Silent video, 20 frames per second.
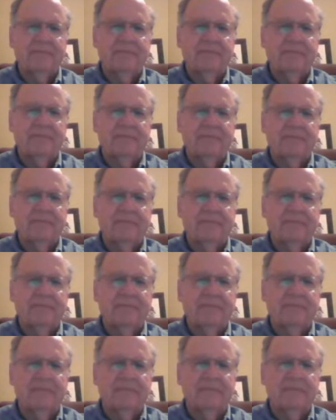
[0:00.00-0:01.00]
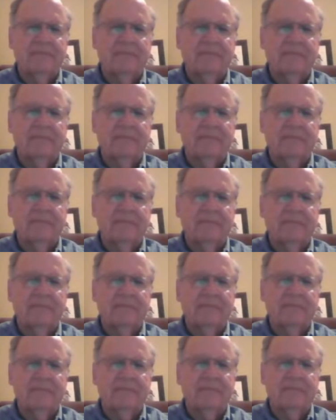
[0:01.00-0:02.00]

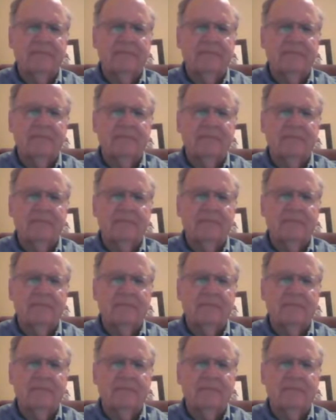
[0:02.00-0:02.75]
The person shown says nothing.